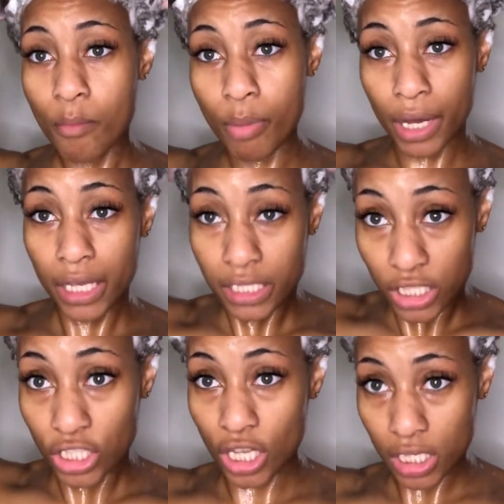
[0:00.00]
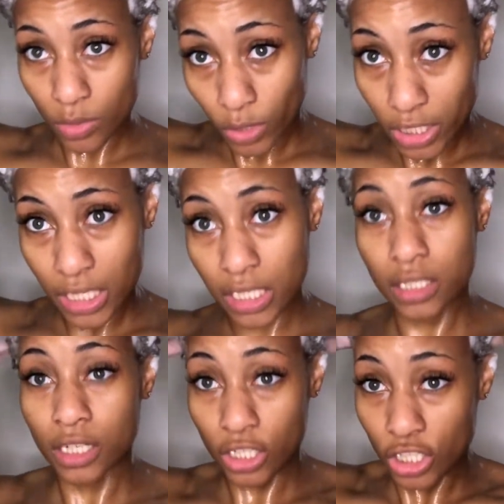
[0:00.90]
but it just does what it says it's
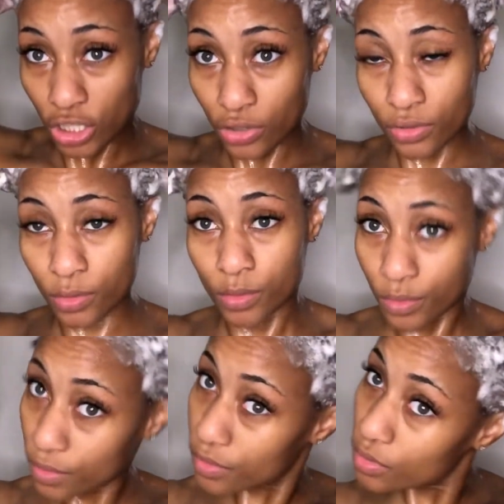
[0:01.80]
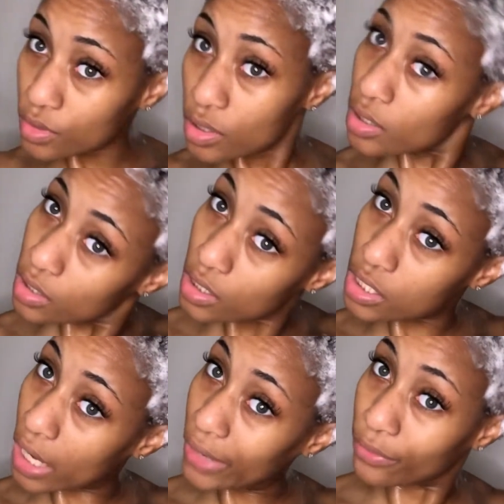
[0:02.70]
gonna do.
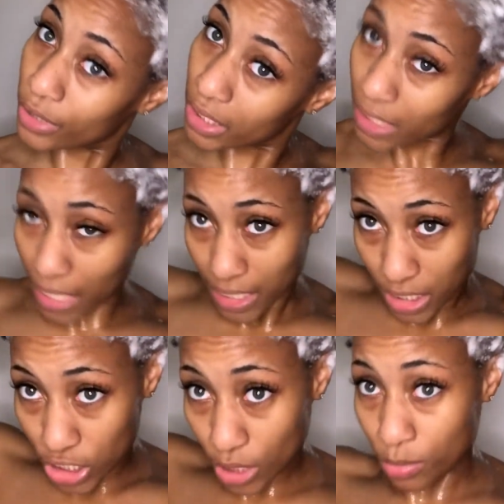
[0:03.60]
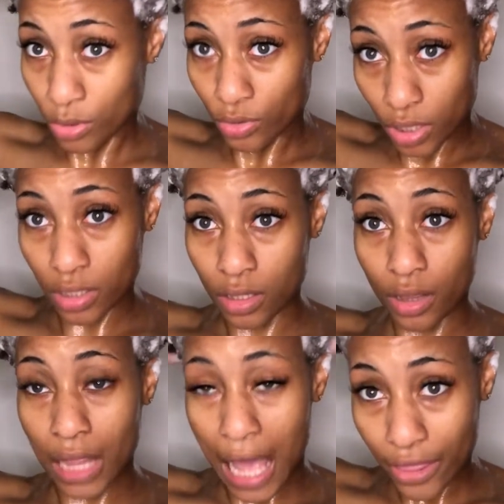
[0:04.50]
So I really like the shampoo. The
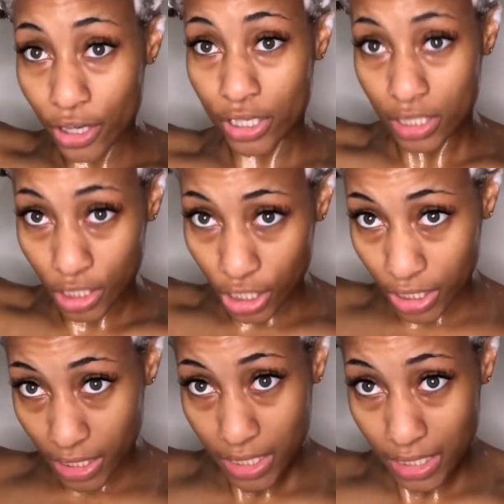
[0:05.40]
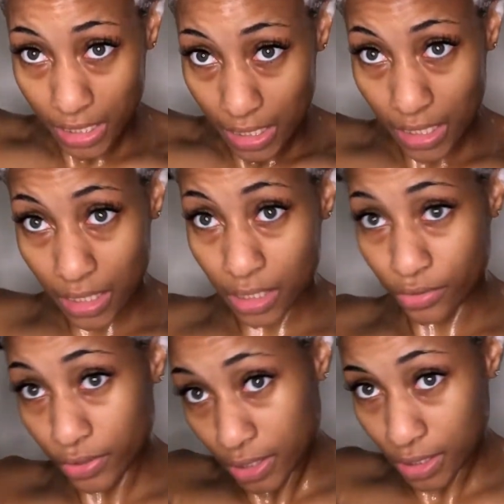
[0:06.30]
lather is crazy, and the
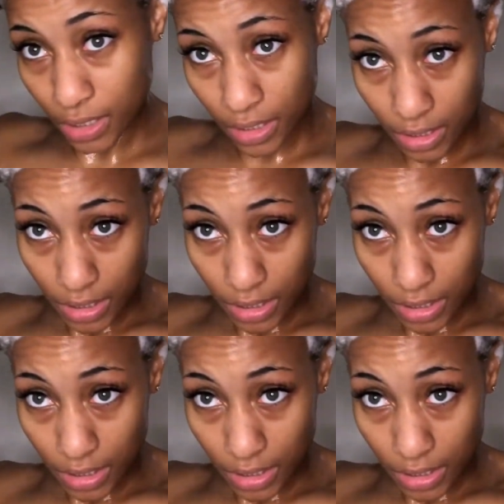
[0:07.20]
freaking,